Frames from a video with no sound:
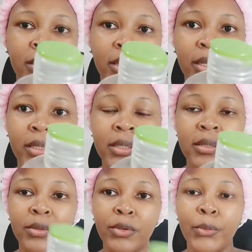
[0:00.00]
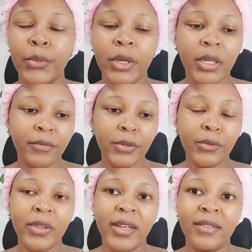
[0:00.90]
and giving you
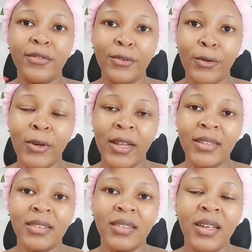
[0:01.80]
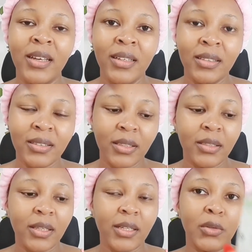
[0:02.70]
that flawless skin.
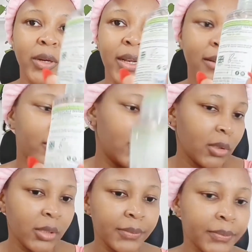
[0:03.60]
That's why I love this one.